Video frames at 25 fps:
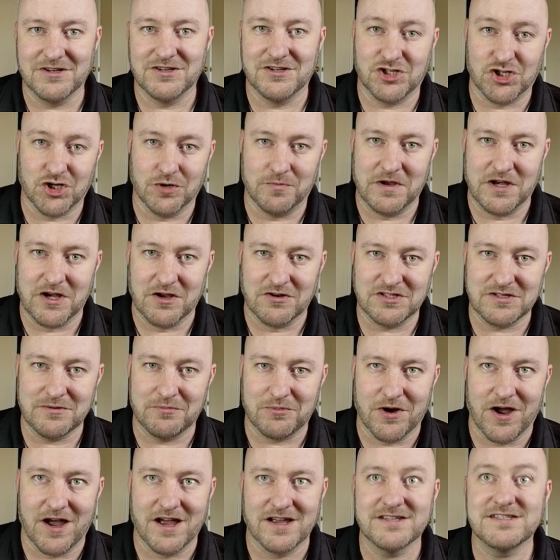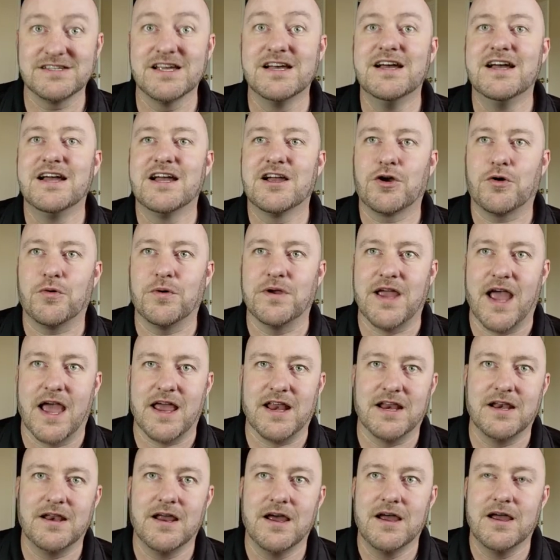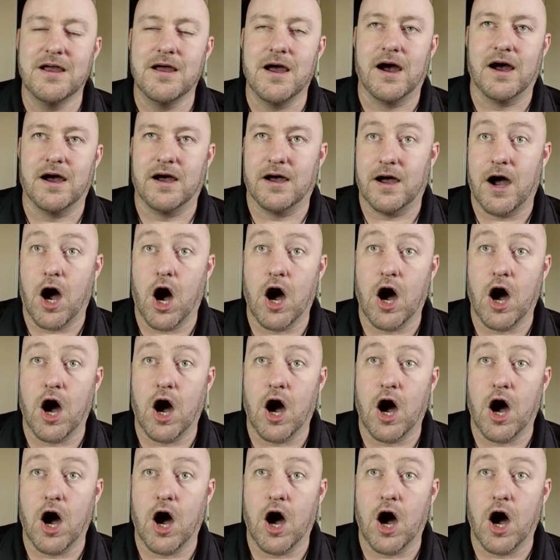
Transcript: should be no surprise, created uh,